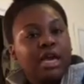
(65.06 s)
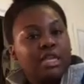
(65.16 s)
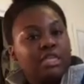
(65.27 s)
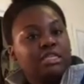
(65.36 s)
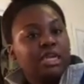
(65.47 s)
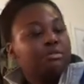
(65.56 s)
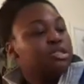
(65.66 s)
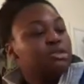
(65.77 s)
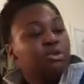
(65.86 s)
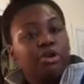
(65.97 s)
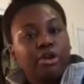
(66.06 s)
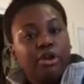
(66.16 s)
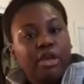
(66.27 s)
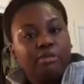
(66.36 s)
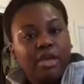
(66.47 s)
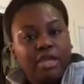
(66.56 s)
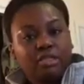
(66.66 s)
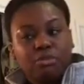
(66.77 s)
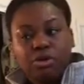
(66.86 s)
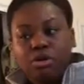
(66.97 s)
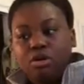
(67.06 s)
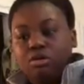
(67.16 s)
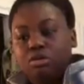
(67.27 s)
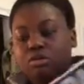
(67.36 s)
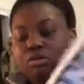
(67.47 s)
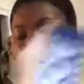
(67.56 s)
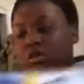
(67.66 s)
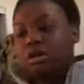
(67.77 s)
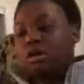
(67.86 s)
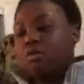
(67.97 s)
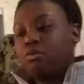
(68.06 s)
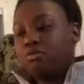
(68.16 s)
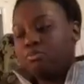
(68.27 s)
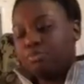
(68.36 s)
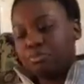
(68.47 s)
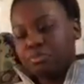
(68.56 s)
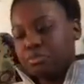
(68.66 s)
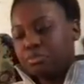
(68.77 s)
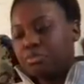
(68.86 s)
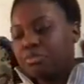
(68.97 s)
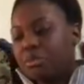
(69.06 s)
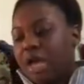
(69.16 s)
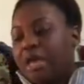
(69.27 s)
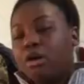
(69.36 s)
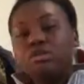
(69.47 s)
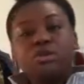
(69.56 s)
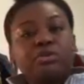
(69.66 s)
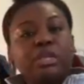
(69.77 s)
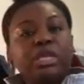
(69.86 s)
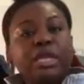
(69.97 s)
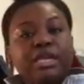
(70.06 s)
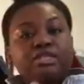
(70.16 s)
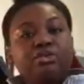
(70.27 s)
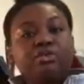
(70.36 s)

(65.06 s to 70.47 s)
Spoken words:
at the same disorder in Pants Pearl. So I also really like to